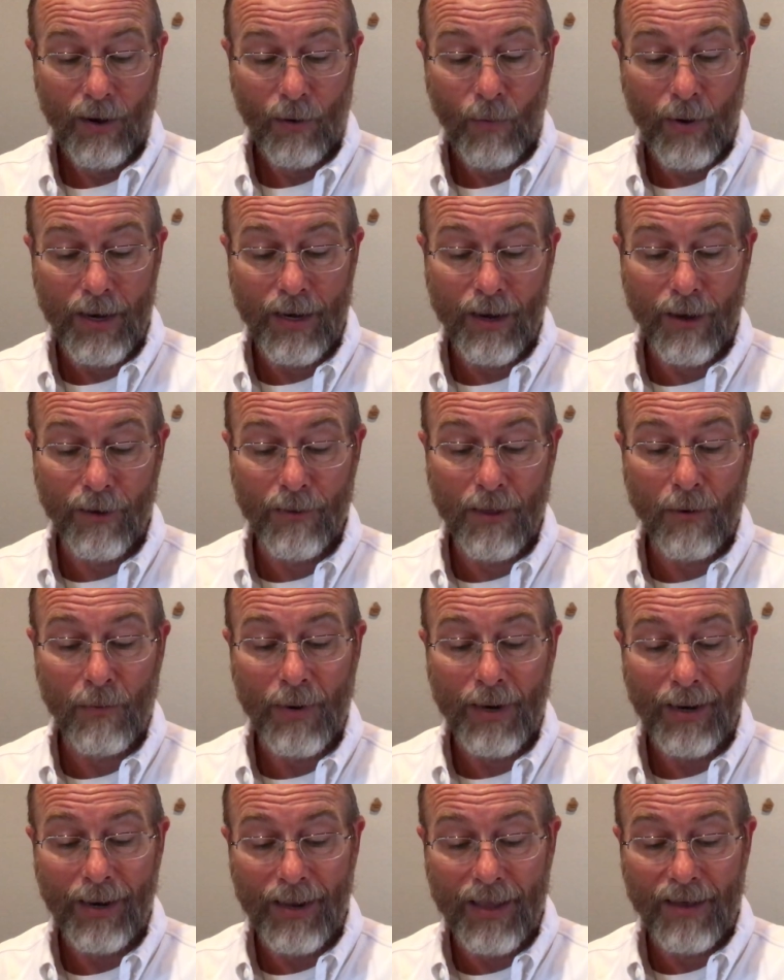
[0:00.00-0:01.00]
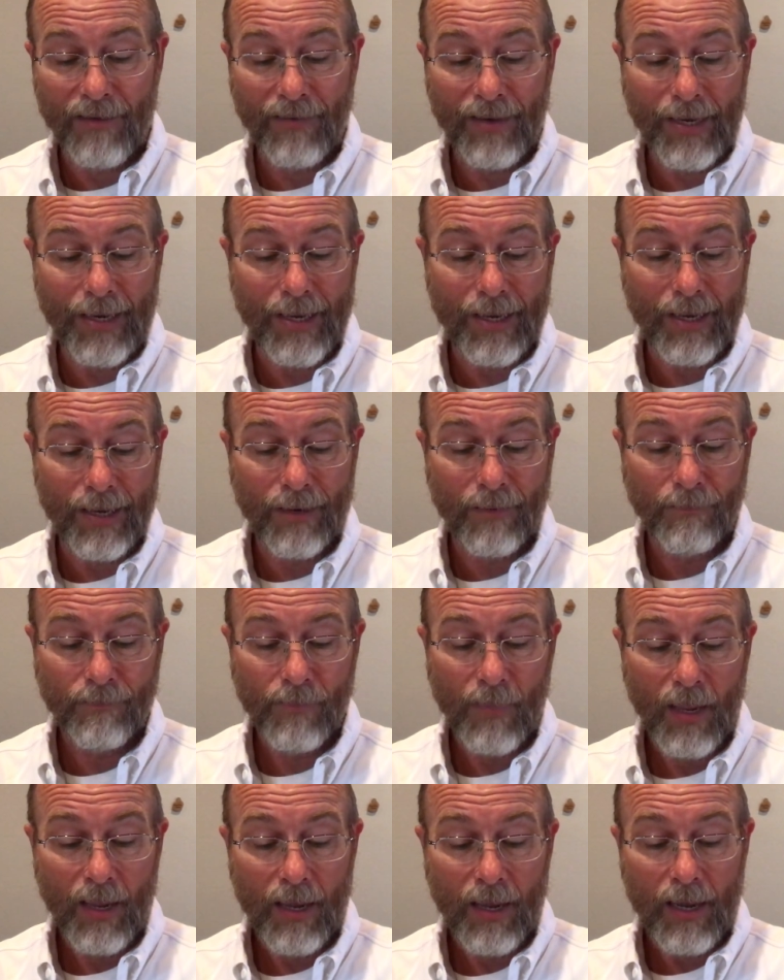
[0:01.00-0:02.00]
We know that we live in him,
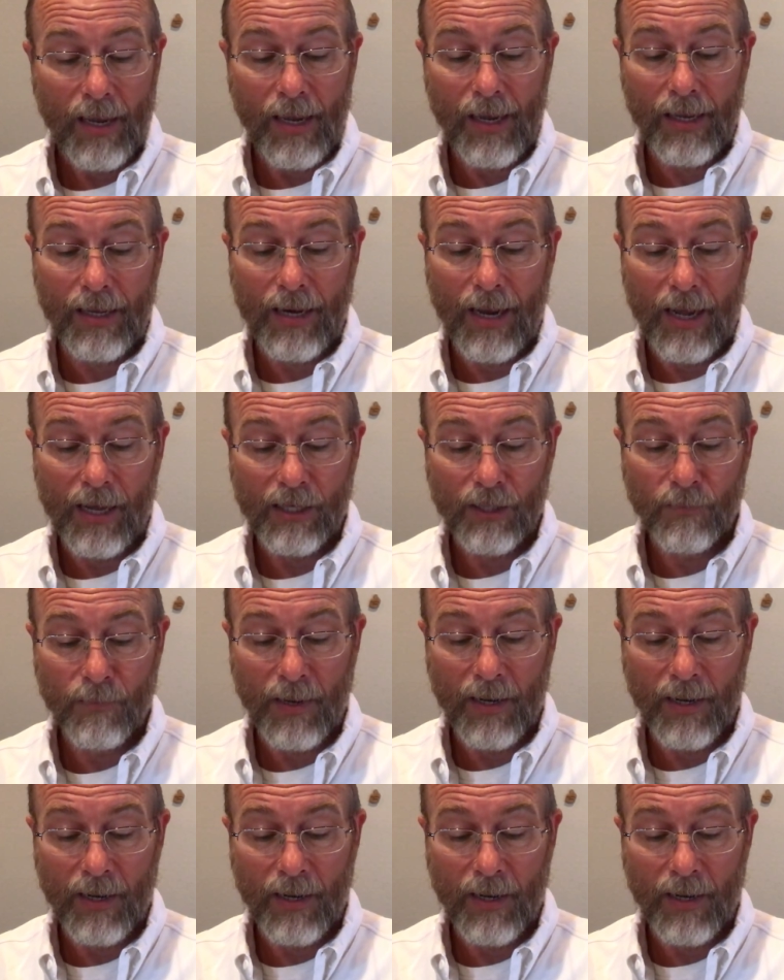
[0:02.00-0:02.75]
he in us,